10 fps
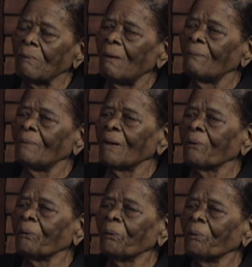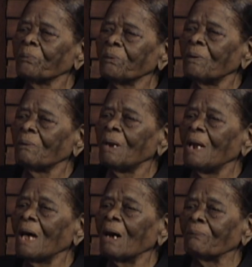that grew up now
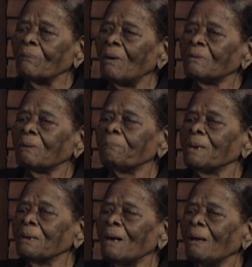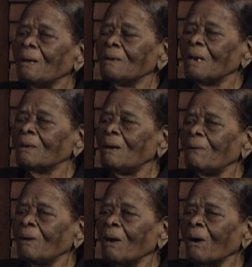to be the
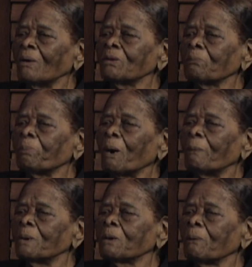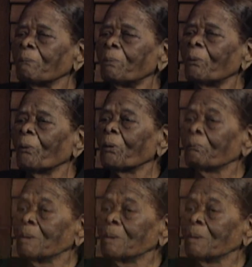largest poverty program in